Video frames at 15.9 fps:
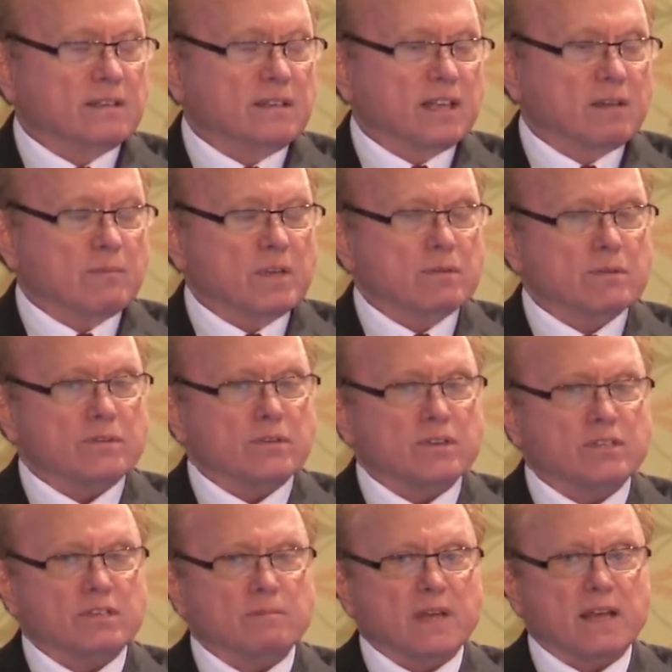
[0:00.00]
the immune
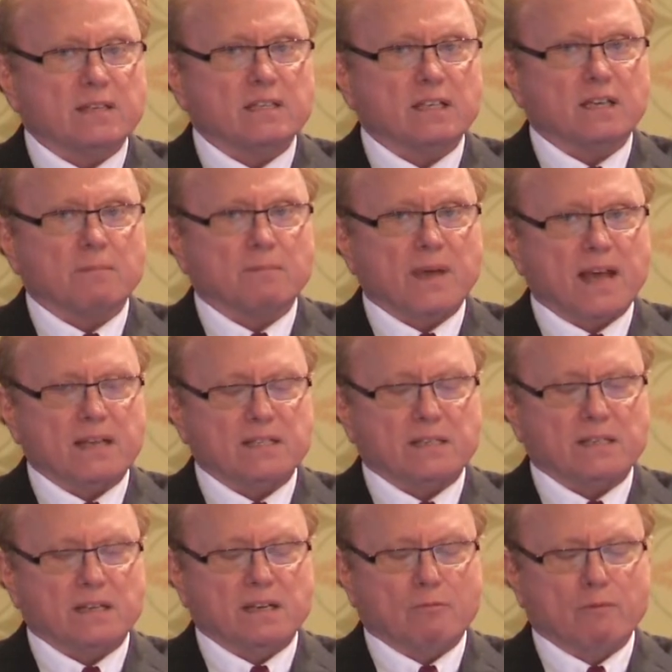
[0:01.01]
system has the
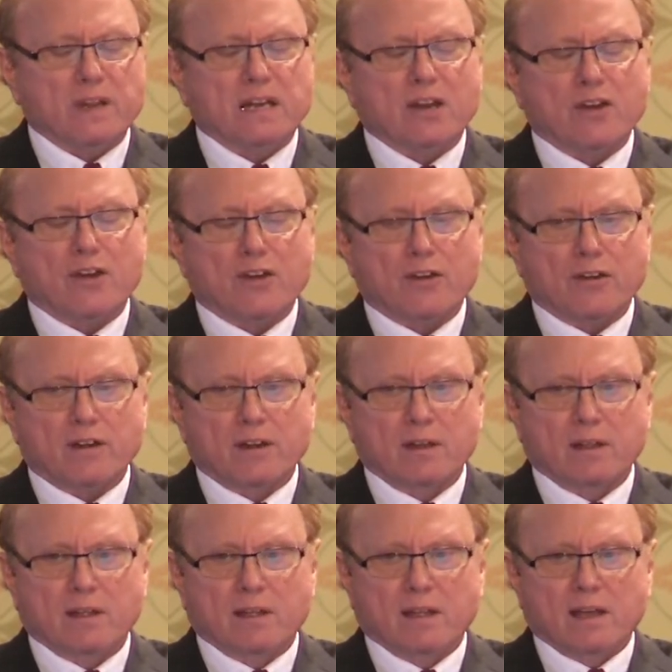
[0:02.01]
capacity to relearn
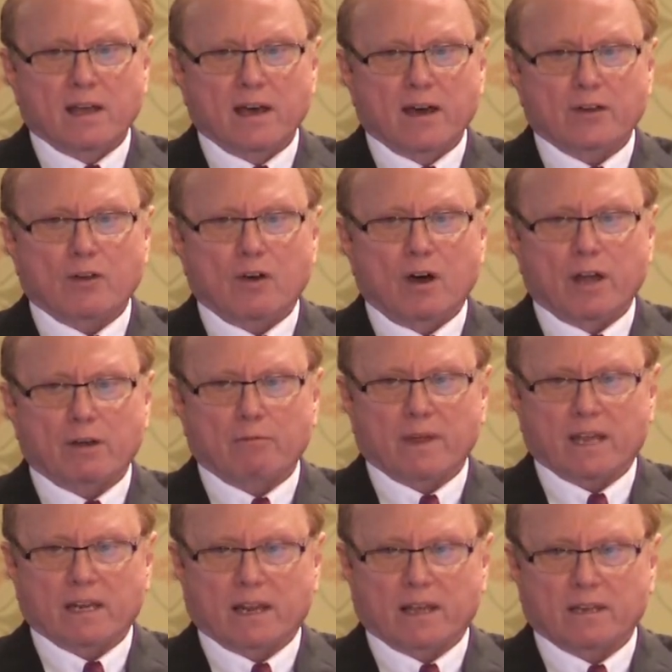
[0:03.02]
how to
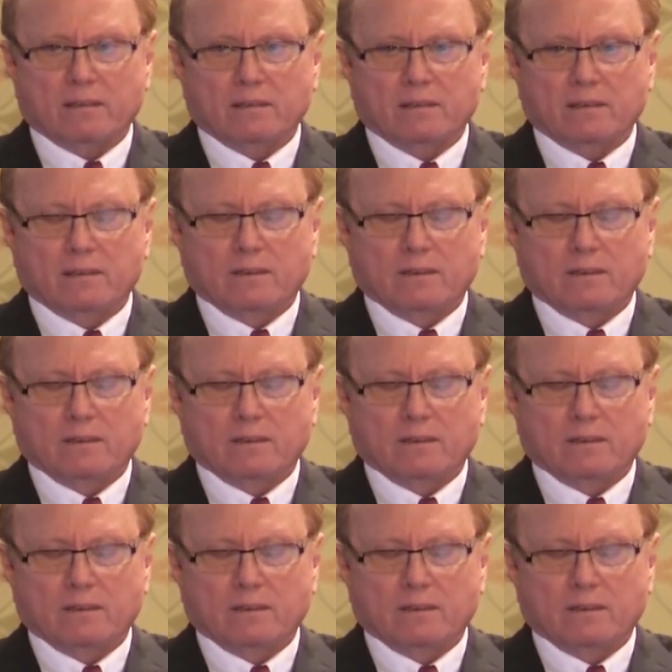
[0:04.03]
autoregulate,